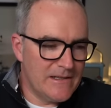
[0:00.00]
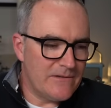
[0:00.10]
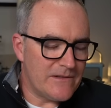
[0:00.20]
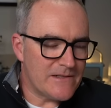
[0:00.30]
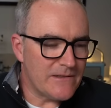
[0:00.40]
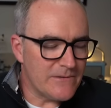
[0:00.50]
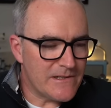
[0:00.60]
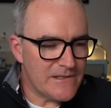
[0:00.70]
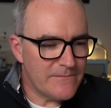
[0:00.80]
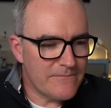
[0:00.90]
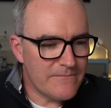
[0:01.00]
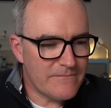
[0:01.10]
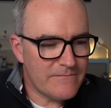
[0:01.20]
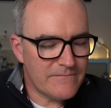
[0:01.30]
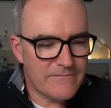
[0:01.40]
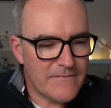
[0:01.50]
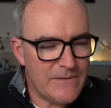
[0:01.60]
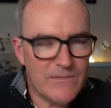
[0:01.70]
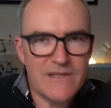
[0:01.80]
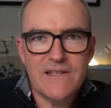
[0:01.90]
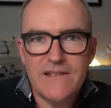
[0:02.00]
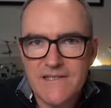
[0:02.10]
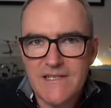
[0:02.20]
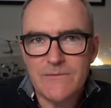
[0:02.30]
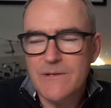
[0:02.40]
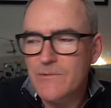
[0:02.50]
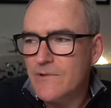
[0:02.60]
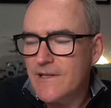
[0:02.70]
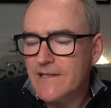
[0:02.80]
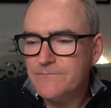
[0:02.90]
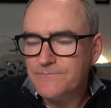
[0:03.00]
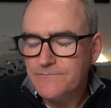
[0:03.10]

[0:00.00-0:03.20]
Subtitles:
Christ, I was in my 30s when he bought that.